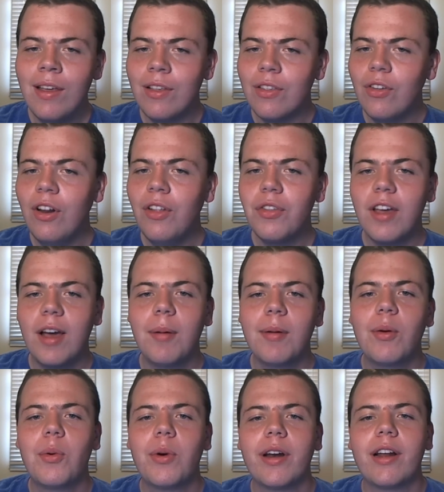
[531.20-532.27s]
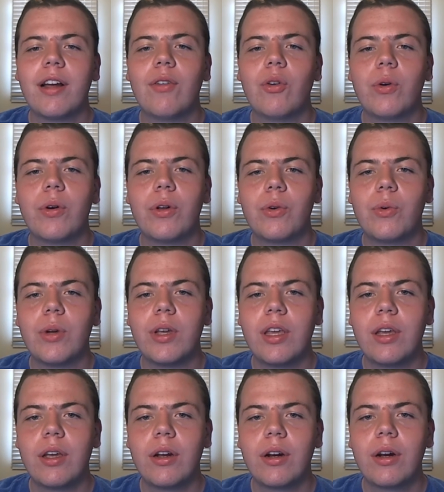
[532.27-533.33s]
So another topic I wanted to cover real quick
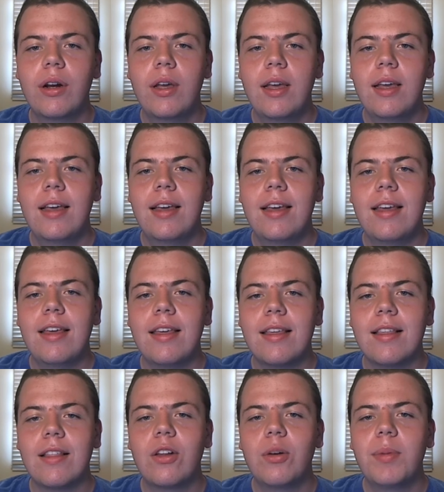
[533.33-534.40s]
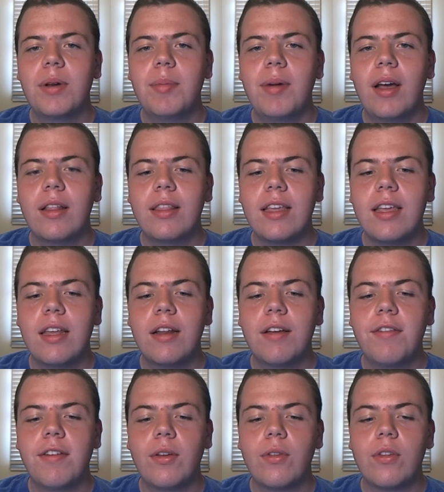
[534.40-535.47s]
here is a little bit about the
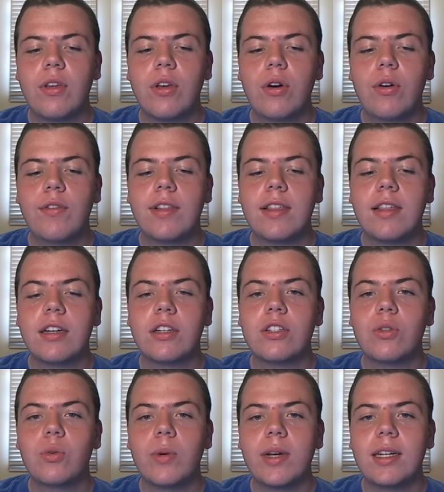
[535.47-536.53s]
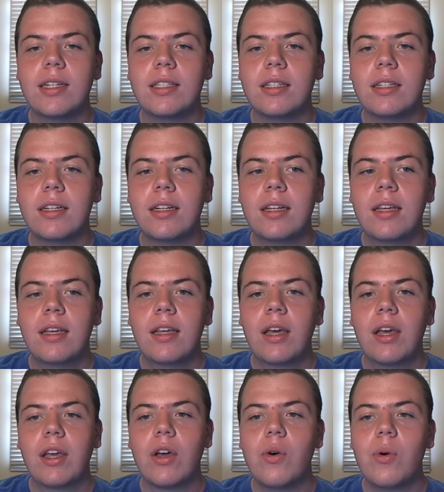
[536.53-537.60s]
NFL's COVID situation
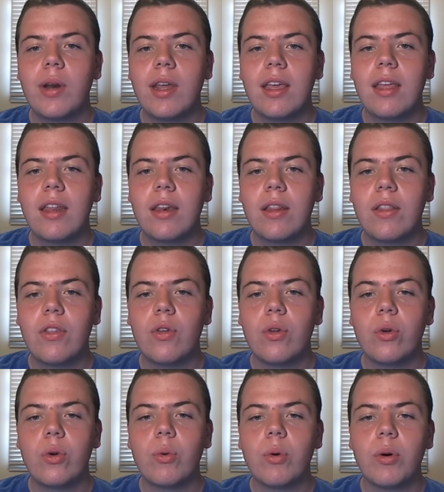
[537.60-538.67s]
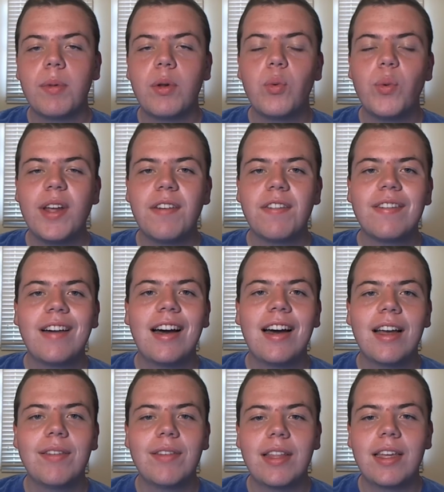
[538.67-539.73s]
going into what will be week
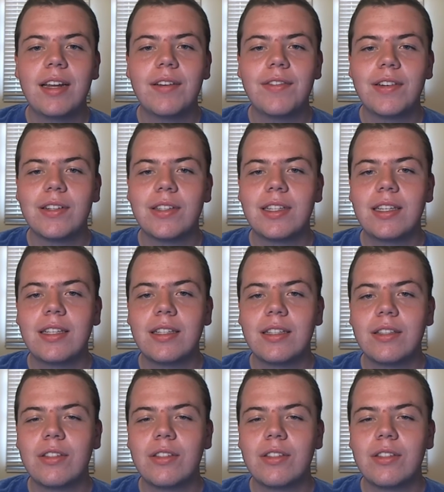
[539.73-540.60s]
5 of the NFL season.